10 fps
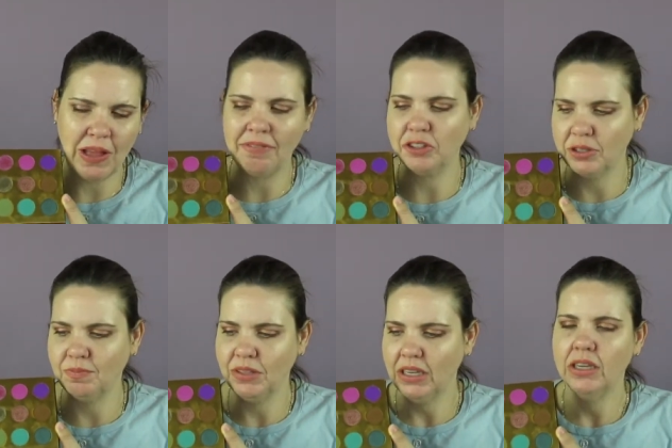after
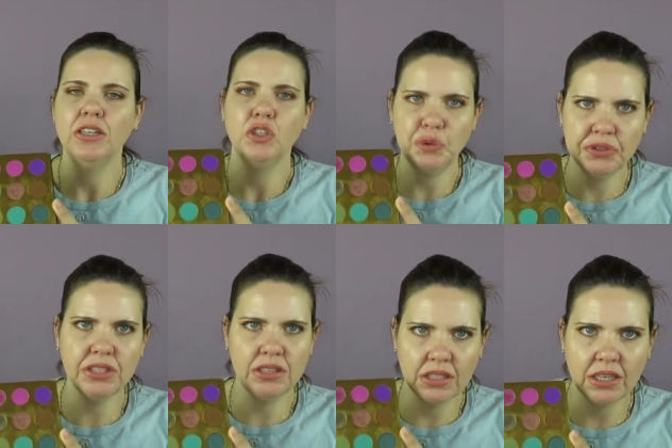
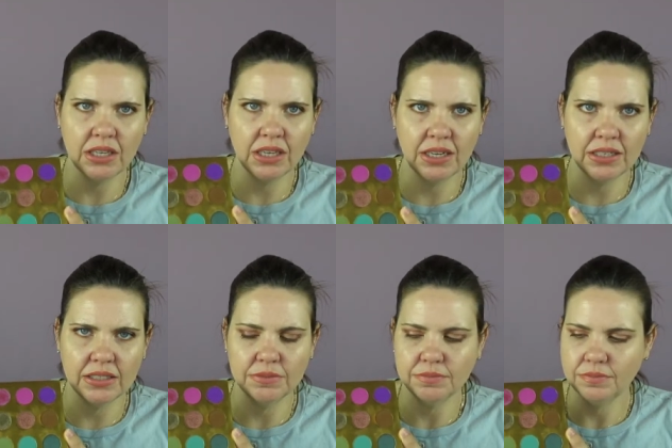using the,
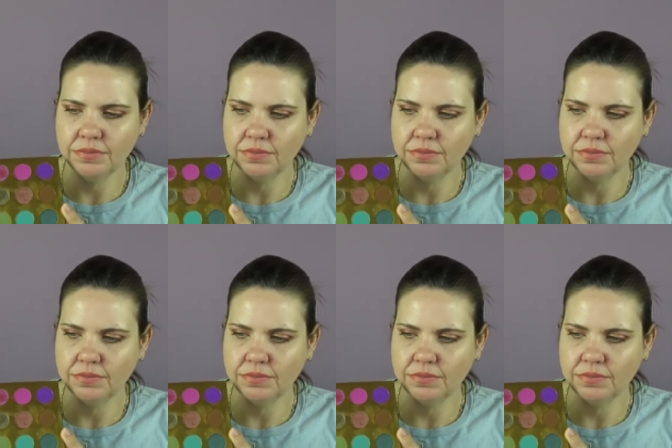um,